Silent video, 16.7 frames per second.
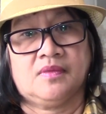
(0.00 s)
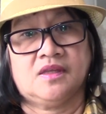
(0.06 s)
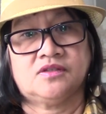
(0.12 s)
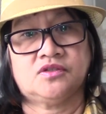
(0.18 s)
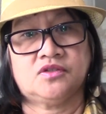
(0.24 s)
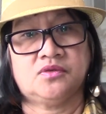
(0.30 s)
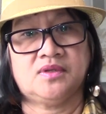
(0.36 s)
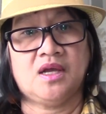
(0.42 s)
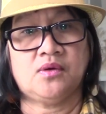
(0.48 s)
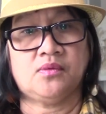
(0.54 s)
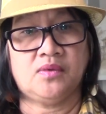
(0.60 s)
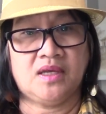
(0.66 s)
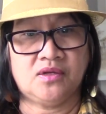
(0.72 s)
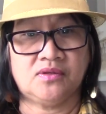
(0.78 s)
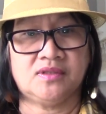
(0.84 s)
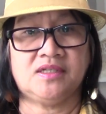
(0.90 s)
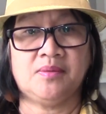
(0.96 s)
so that we
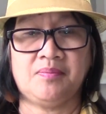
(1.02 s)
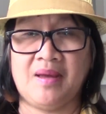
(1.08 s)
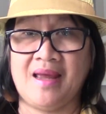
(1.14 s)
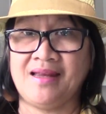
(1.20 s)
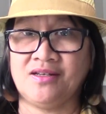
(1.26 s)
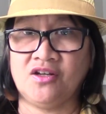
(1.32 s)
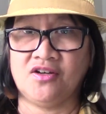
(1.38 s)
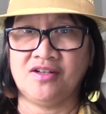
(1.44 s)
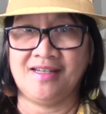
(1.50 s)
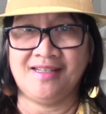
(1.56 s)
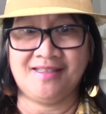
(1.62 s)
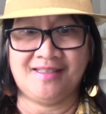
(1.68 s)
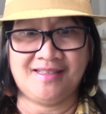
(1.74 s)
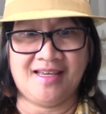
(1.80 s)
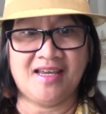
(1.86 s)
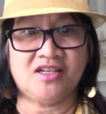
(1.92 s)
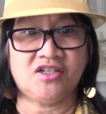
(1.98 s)
could depend on
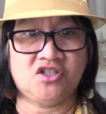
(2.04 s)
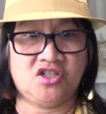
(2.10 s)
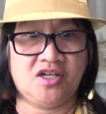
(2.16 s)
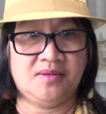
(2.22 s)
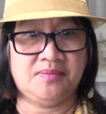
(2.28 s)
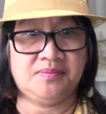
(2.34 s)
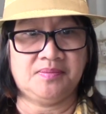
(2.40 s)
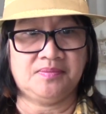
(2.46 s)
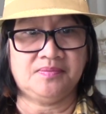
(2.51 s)
his kingship.